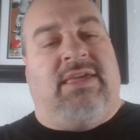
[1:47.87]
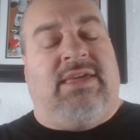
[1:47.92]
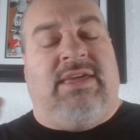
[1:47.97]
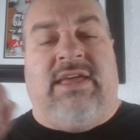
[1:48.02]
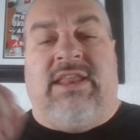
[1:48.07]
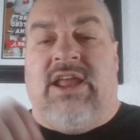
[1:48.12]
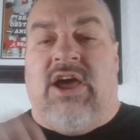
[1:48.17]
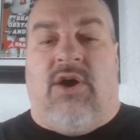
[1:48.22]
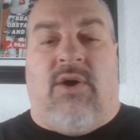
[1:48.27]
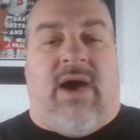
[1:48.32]

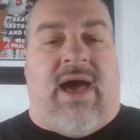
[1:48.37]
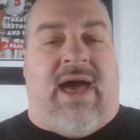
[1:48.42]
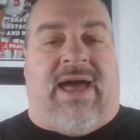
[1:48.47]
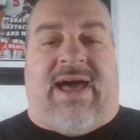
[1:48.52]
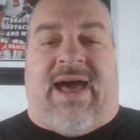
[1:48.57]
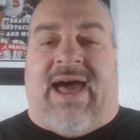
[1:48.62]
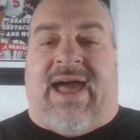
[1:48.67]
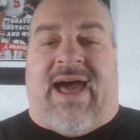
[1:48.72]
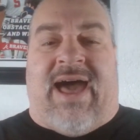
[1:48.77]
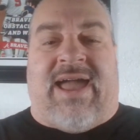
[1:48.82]
you know,
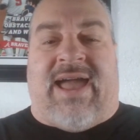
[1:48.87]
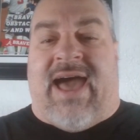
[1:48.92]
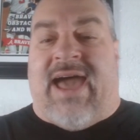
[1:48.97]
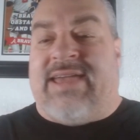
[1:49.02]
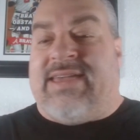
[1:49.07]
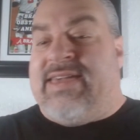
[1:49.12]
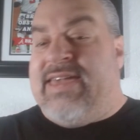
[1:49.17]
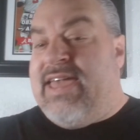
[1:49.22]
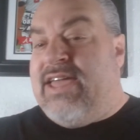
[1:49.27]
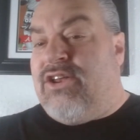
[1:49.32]

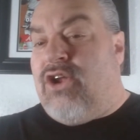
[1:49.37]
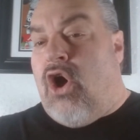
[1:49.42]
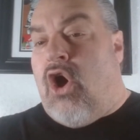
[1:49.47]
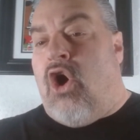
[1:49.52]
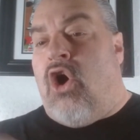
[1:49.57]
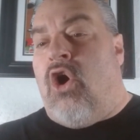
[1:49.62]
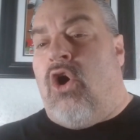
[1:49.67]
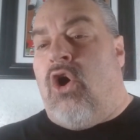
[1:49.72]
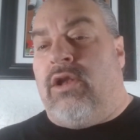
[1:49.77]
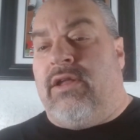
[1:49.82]
I get
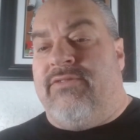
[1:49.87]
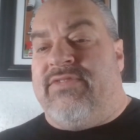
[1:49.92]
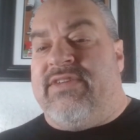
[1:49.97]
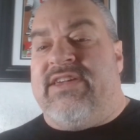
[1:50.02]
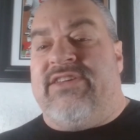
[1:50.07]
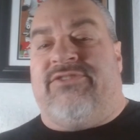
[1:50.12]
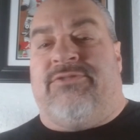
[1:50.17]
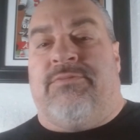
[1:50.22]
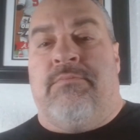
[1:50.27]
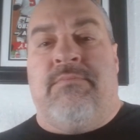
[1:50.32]
all of
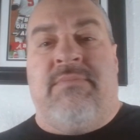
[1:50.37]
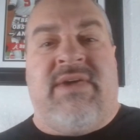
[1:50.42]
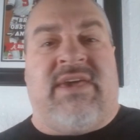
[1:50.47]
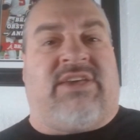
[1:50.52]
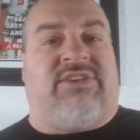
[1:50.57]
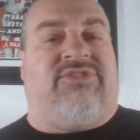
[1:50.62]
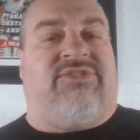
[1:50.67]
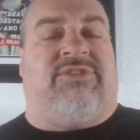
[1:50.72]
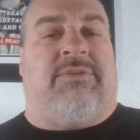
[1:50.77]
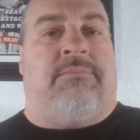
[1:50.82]
these
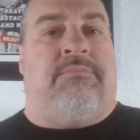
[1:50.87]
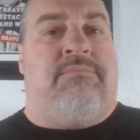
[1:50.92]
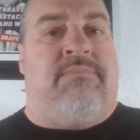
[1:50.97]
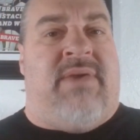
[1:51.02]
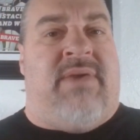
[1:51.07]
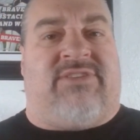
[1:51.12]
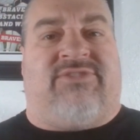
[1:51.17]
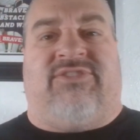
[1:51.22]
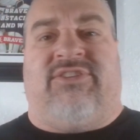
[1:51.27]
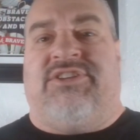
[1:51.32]
mixed
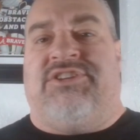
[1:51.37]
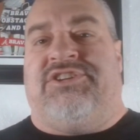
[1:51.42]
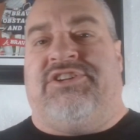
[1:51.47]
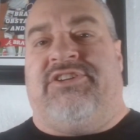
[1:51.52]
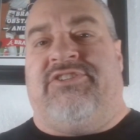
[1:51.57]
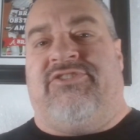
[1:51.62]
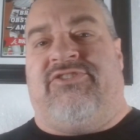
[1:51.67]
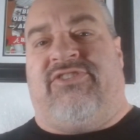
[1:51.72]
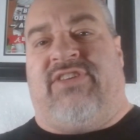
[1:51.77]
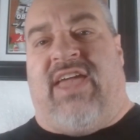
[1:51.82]

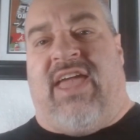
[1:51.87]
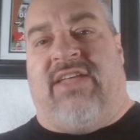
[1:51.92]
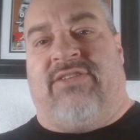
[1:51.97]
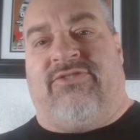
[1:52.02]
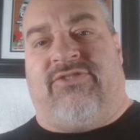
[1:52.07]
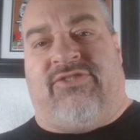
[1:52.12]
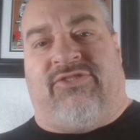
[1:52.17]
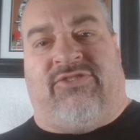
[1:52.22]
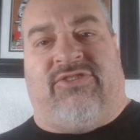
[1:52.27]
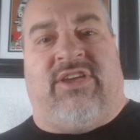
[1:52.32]
messages
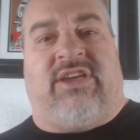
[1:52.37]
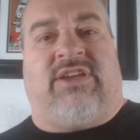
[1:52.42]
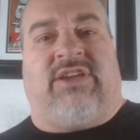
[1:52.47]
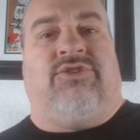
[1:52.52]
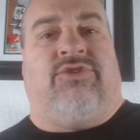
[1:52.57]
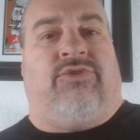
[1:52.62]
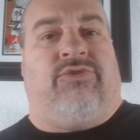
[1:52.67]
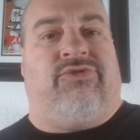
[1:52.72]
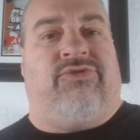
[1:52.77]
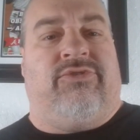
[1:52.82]
and
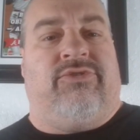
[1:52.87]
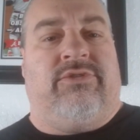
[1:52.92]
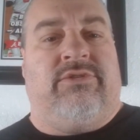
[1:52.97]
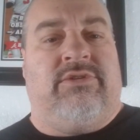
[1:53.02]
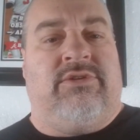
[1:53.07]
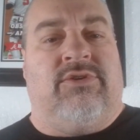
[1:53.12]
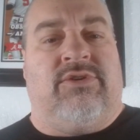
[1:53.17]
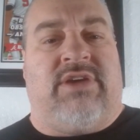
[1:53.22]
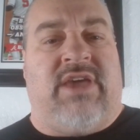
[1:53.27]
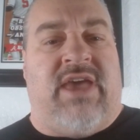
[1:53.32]
signals,
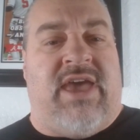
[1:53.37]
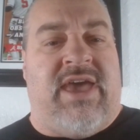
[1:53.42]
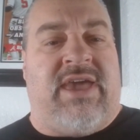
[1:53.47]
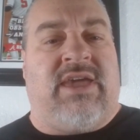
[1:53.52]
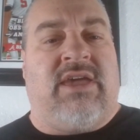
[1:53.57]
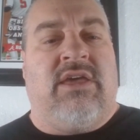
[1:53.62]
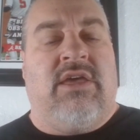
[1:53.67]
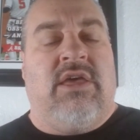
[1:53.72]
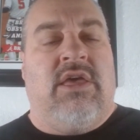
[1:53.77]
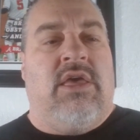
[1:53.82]

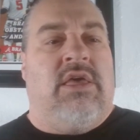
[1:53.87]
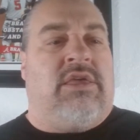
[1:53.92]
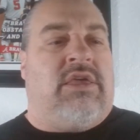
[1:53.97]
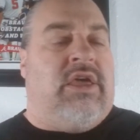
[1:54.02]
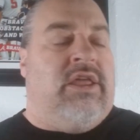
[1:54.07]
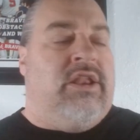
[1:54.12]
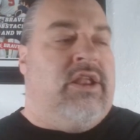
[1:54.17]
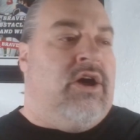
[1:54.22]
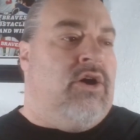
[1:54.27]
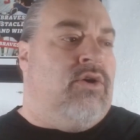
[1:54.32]
okay?
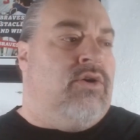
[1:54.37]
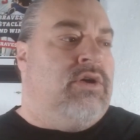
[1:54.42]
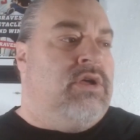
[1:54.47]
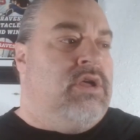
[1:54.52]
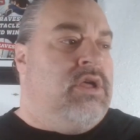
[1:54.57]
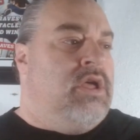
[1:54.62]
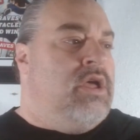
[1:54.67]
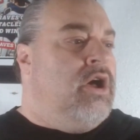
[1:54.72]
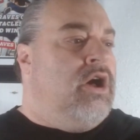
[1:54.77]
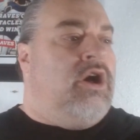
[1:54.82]
You know,
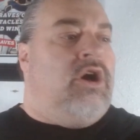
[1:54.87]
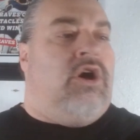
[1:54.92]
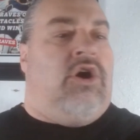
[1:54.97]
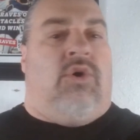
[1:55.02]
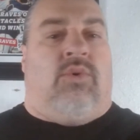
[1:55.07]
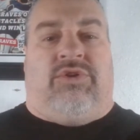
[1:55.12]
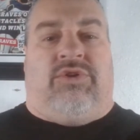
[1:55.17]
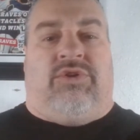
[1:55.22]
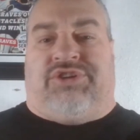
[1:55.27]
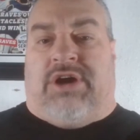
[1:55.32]

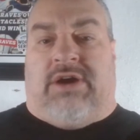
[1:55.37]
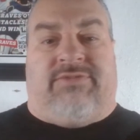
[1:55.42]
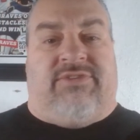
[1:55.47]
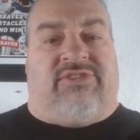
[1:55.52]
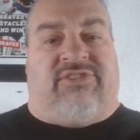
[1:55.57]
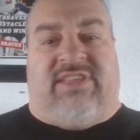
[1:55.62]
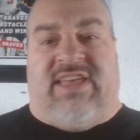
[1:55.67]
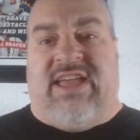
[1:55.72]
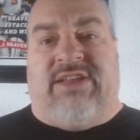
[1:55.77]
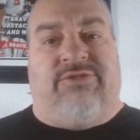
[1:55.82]
oh, well,
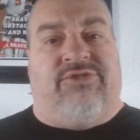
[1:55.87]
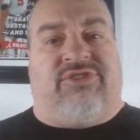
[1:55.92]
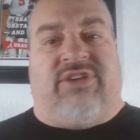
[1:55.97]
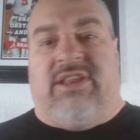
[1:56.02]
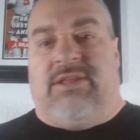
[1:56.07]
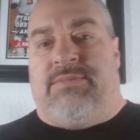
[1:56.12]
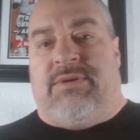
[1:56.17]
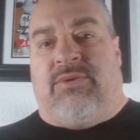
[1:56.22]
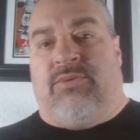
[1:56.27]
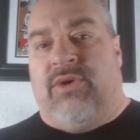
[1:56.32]
Jarvis Landry's
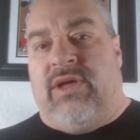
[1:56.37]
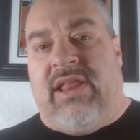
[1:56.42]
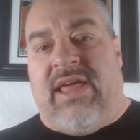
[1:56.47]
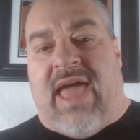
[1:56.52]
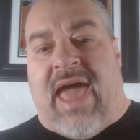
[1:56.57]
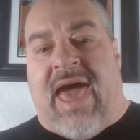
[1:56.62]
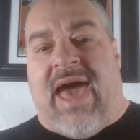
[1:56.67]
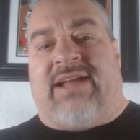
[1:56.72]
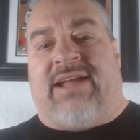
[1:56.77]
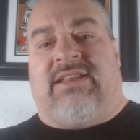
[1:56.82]
going to be
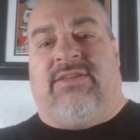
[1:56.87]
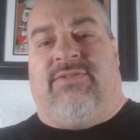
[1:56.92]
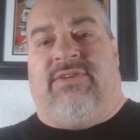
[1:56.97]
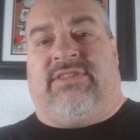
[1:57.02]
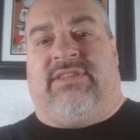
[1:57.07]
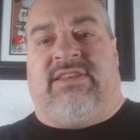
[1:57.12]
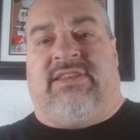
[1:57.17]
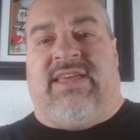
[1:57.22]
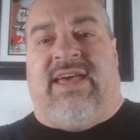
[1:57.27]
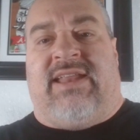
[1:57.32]
really active
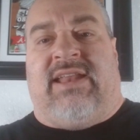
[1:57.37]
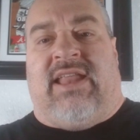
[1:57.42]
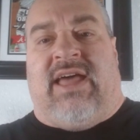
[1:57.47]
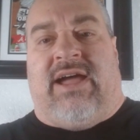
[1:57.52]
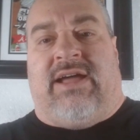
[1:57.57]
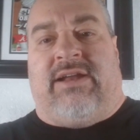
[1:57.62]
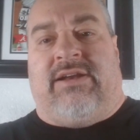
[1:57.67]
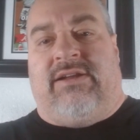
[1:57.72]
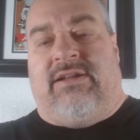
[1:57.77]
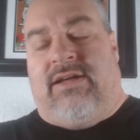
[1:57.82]
at the
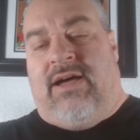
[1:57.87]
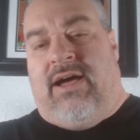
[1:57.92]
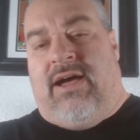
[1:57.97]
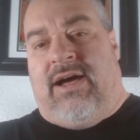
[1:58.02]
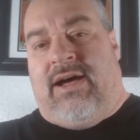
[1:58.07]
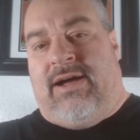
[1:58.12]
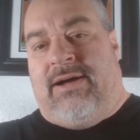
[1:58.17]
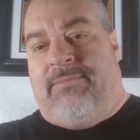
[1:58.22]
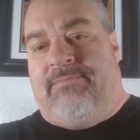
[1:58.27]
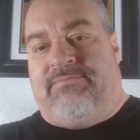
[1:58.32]
deadline.
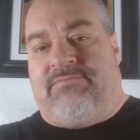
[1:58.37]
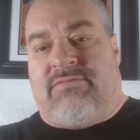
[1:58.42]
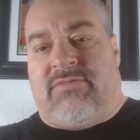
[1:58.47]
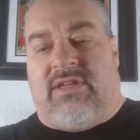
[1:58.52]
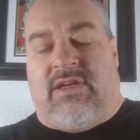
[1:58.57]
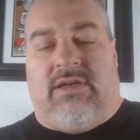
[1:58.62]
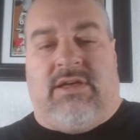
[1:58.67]
GM.